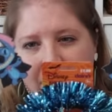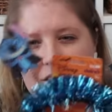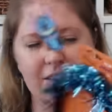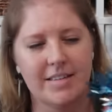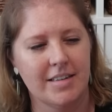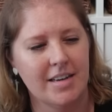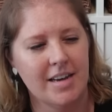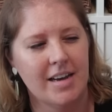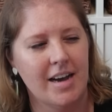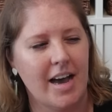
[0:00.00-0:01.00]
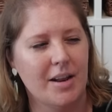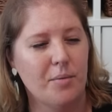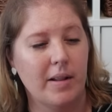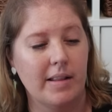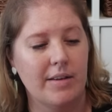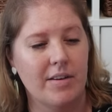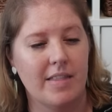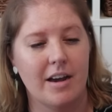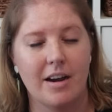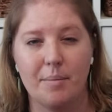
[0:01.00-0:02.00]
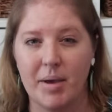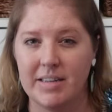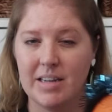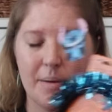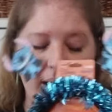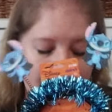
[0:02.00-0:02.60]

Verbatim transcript: I just, I didn't wanna leave it there. I picked it up.